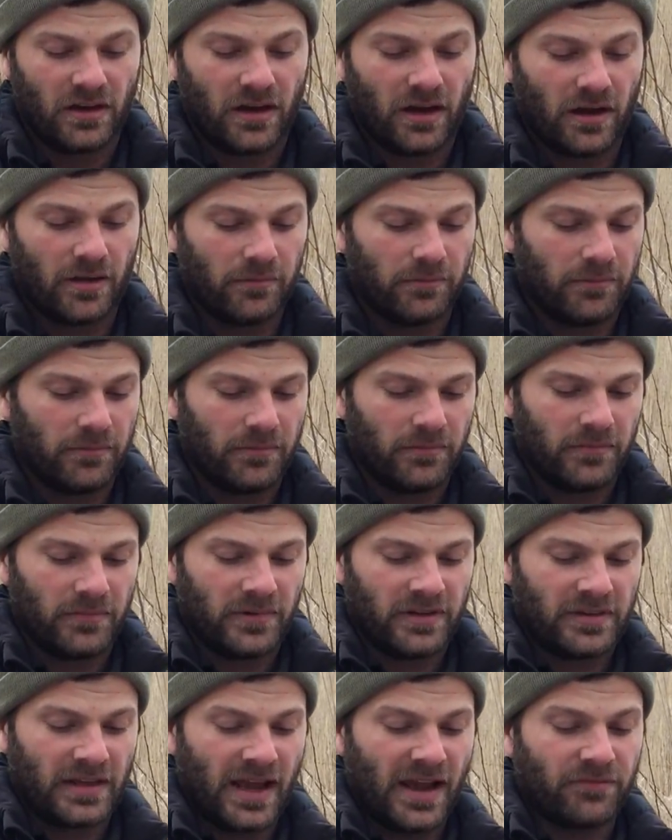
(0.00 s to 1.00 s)
Um,
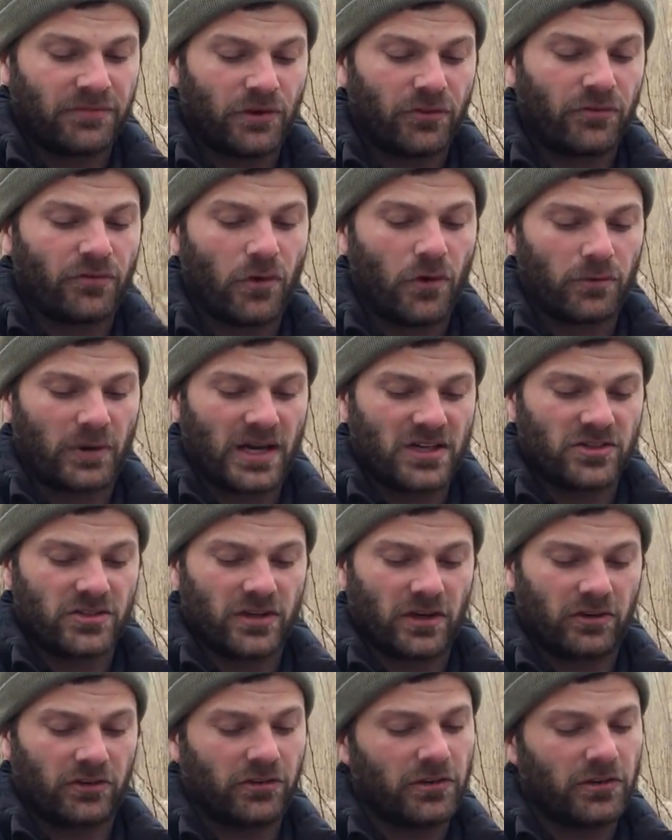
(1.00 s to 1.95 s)
they have the full range there.